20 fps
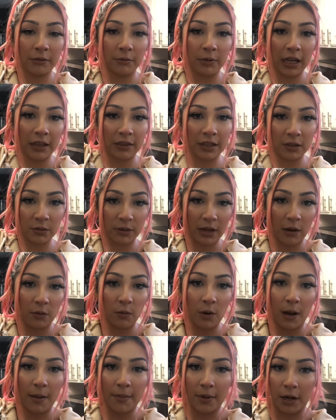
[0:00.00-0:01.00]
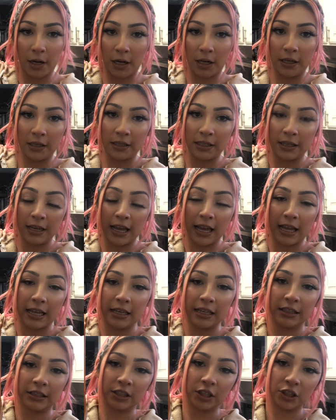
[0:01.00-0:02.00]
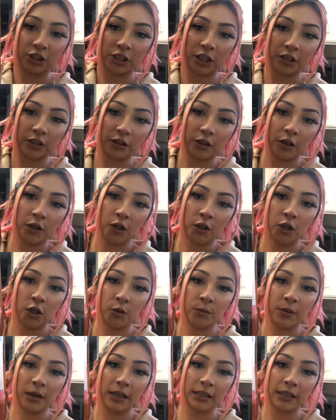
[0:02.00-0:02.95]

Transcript: We got this one at Walmart and it's Sutter Home.